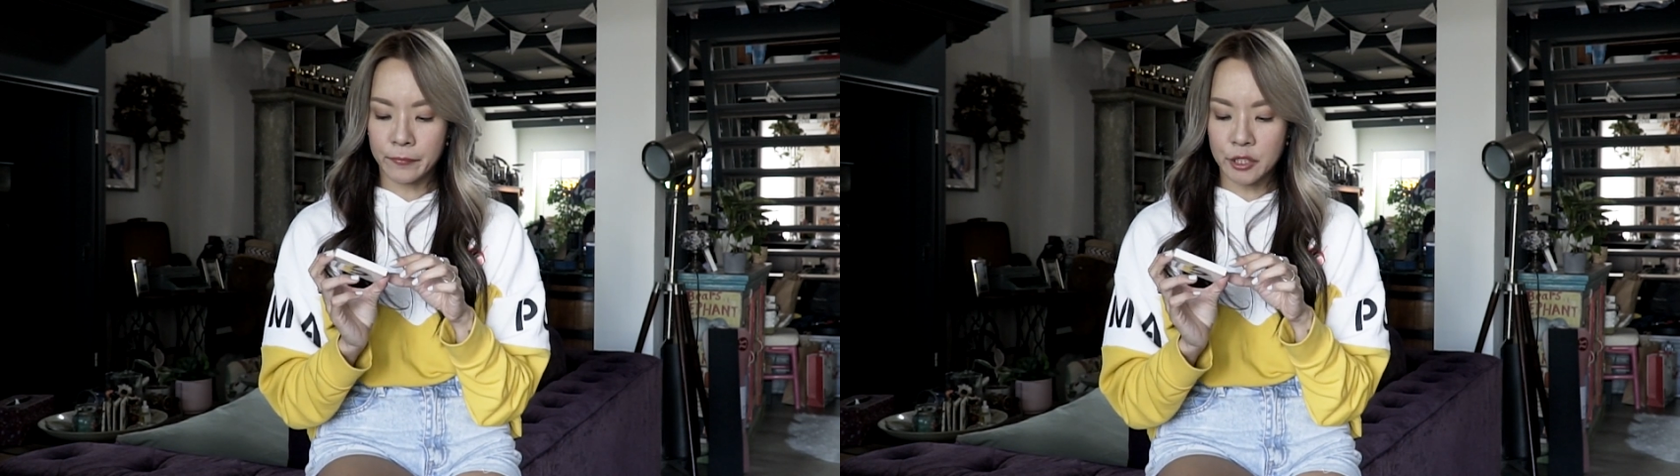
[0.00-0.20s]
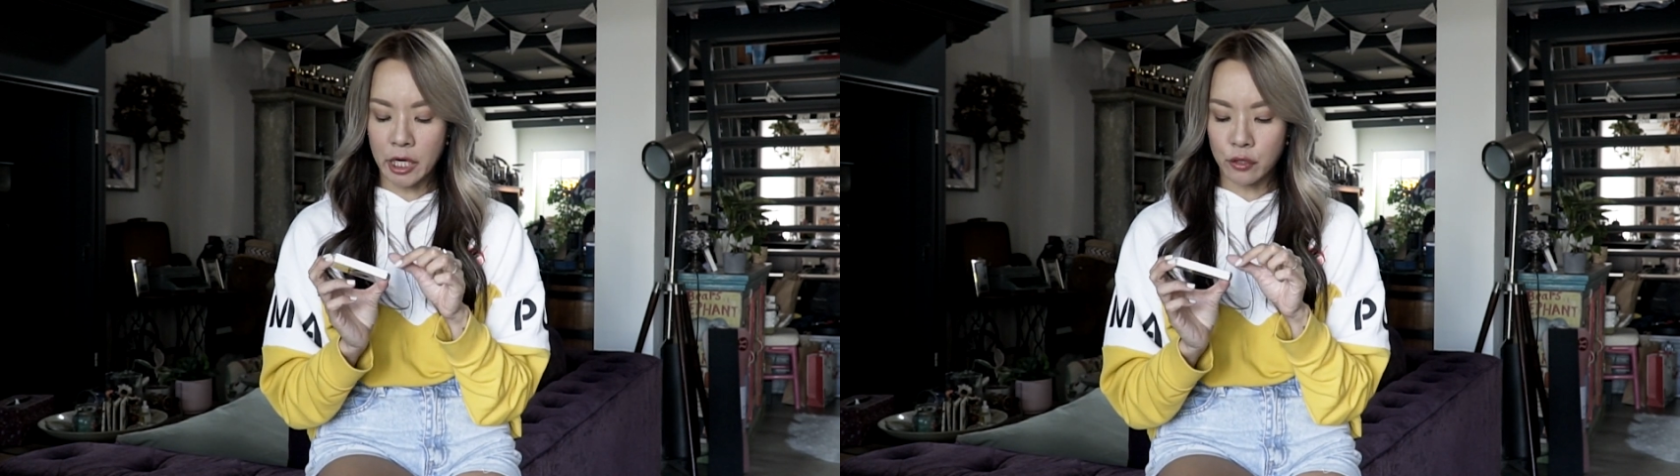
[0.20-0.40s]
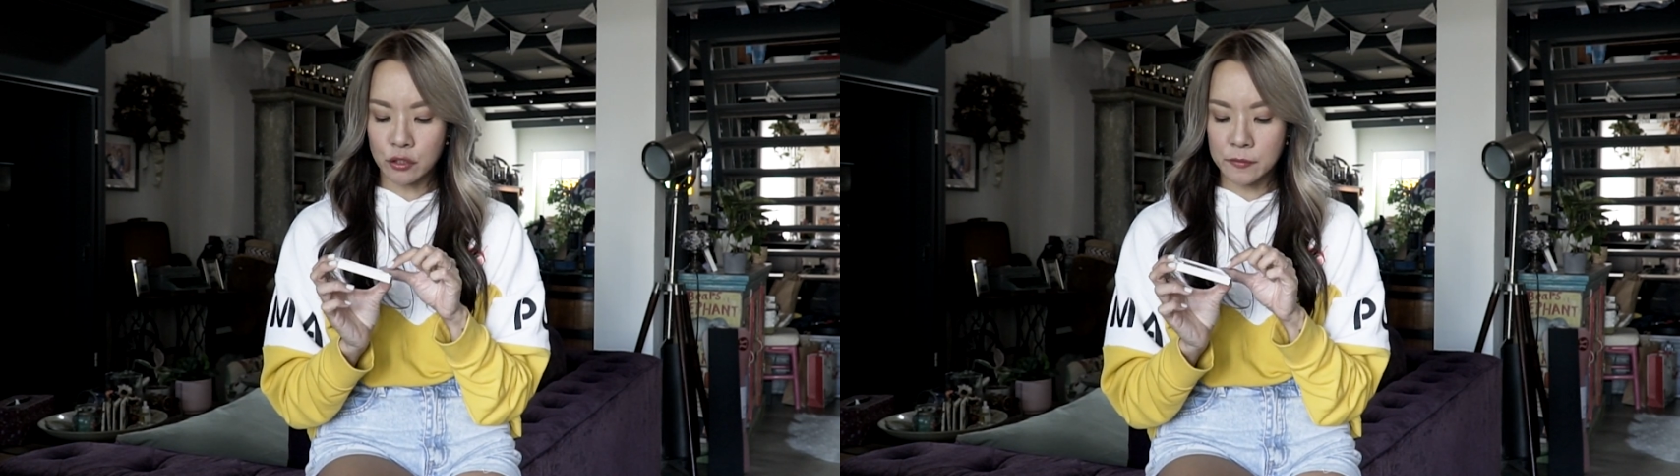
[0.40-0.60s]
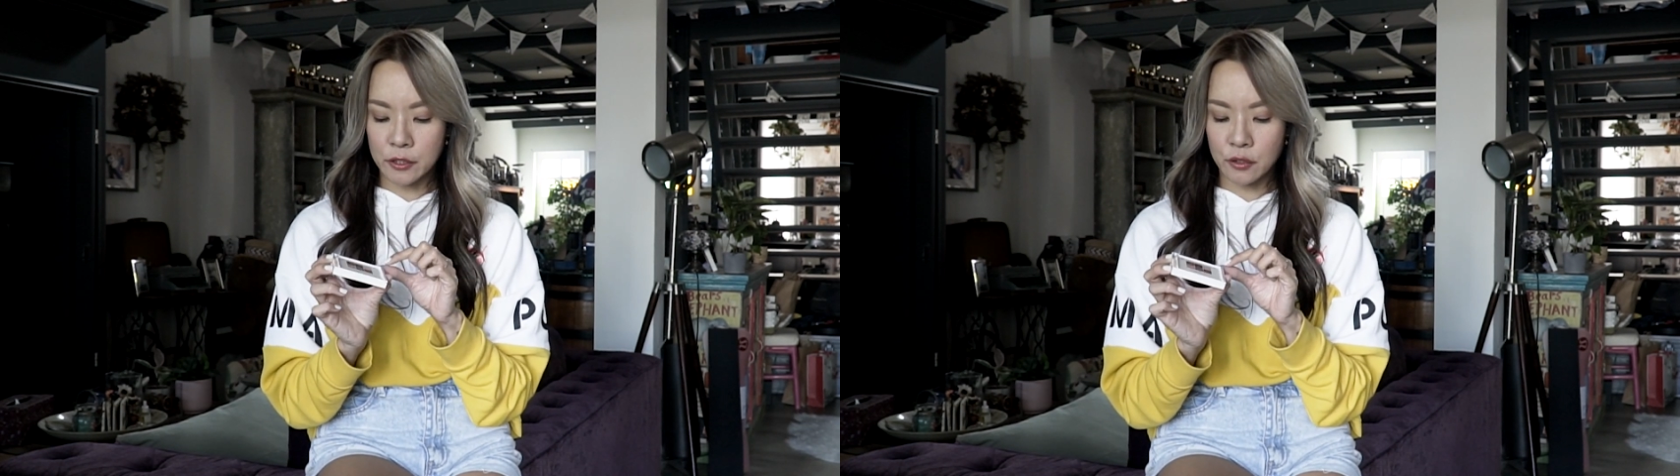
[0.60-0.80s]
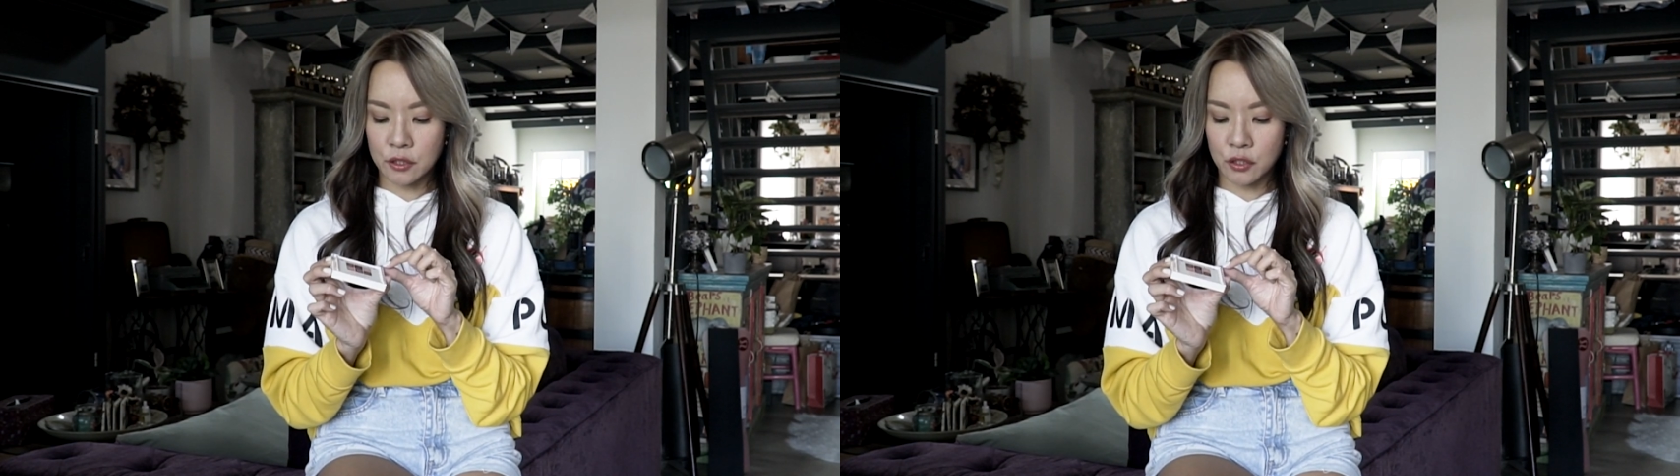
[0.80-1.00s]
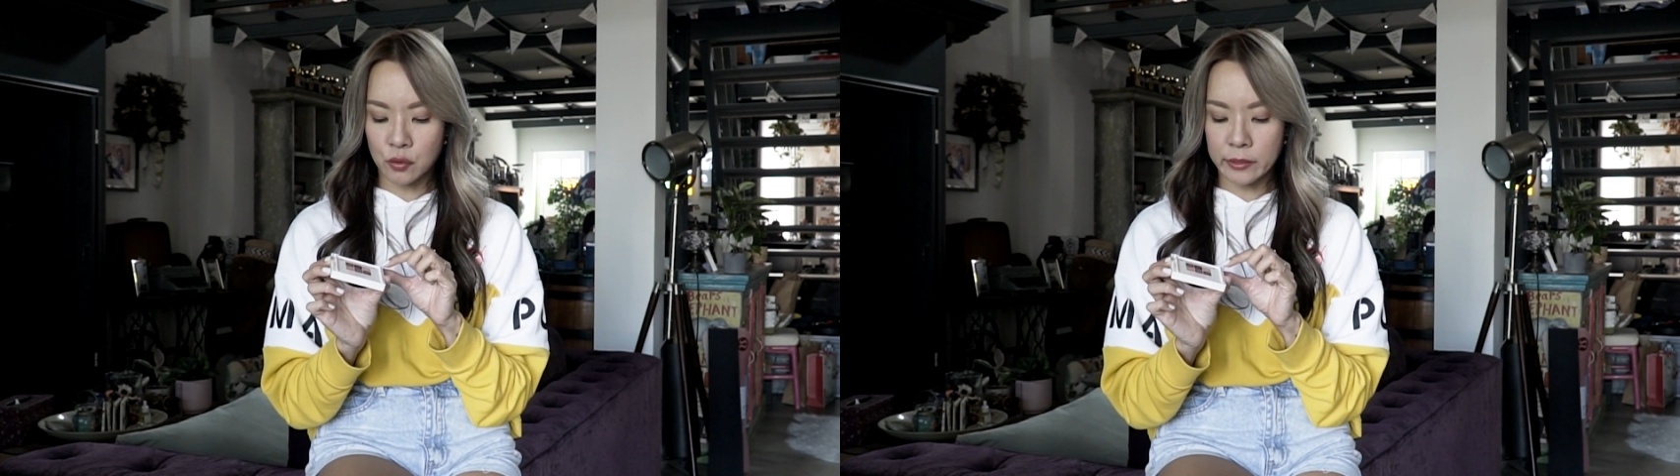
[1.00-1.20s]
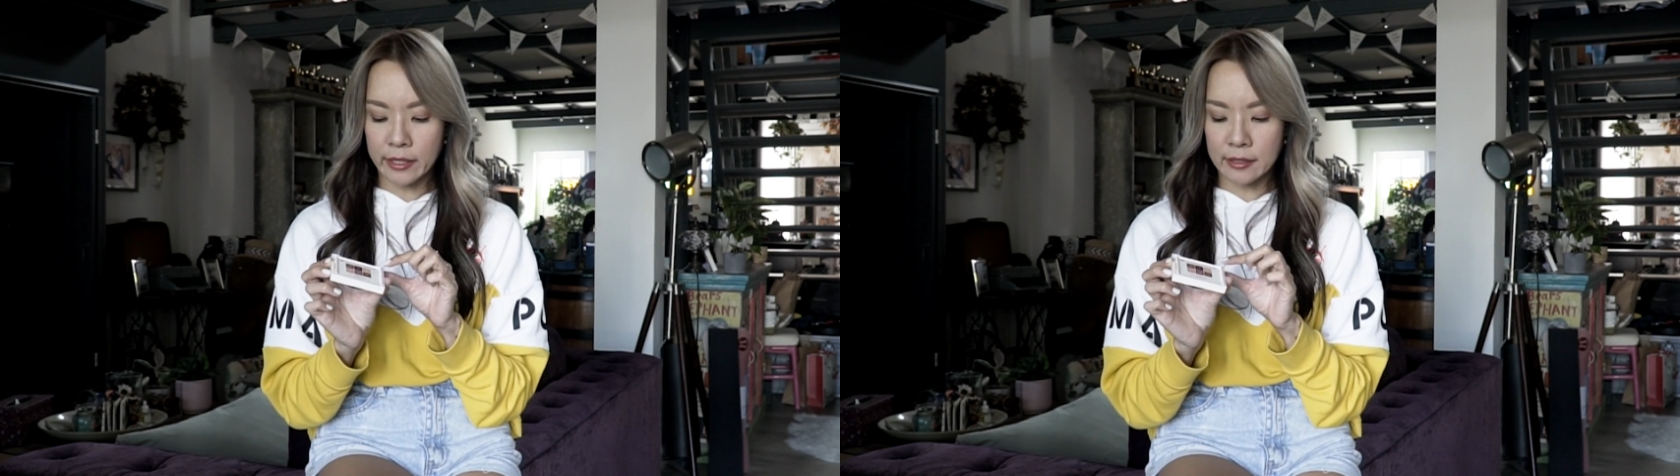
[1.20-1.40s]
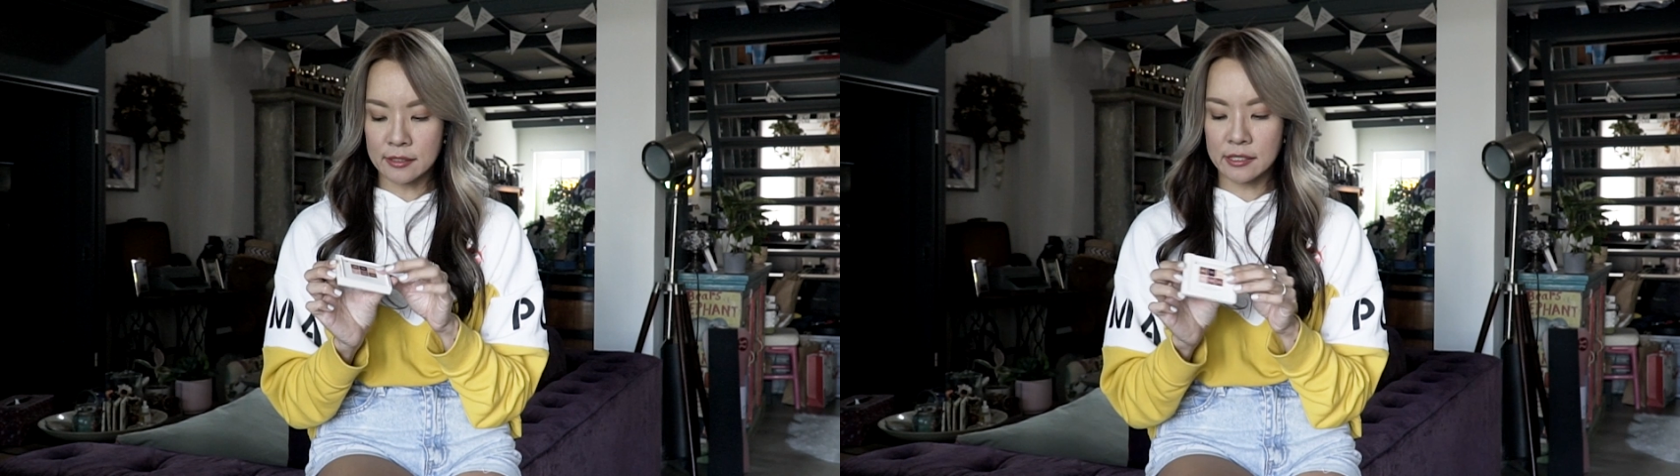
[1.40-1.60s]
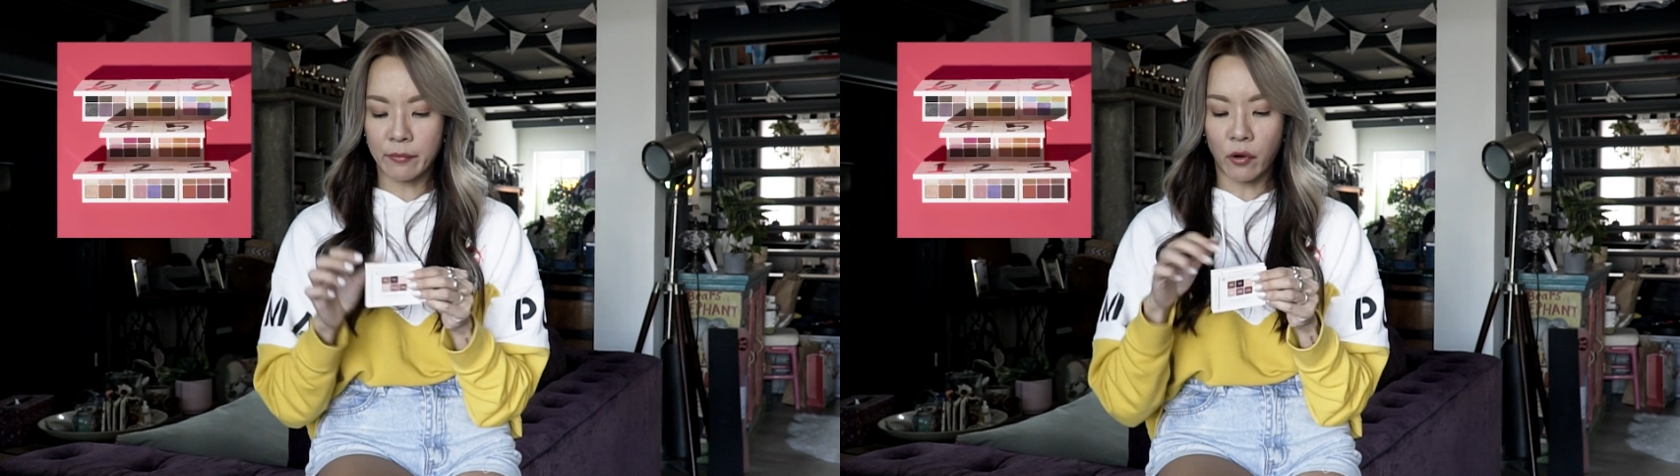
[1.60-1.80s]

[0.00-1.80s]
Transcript: Shadows because you can snap